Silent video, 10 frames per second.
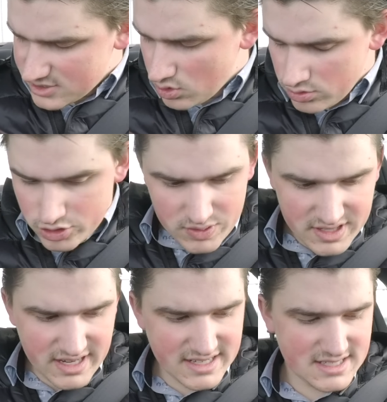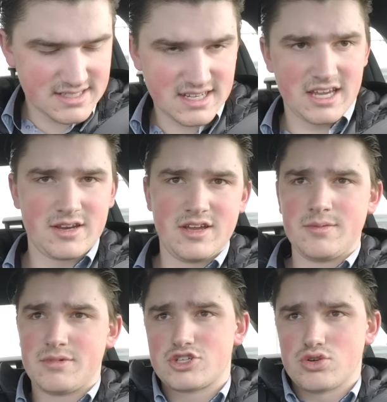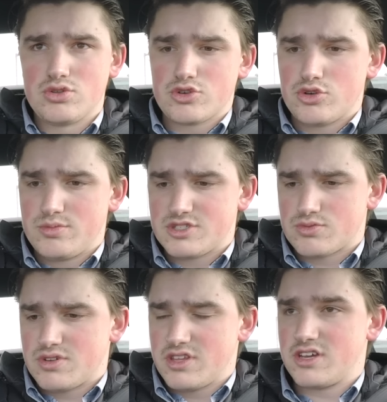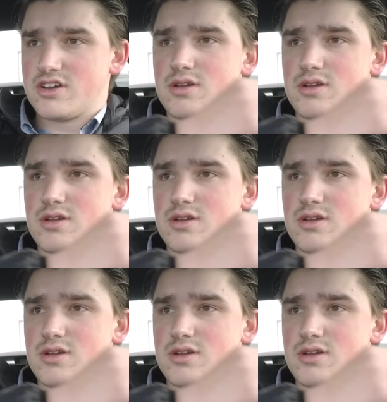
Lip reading: hold you in nice and tight. My shoulder room is really good.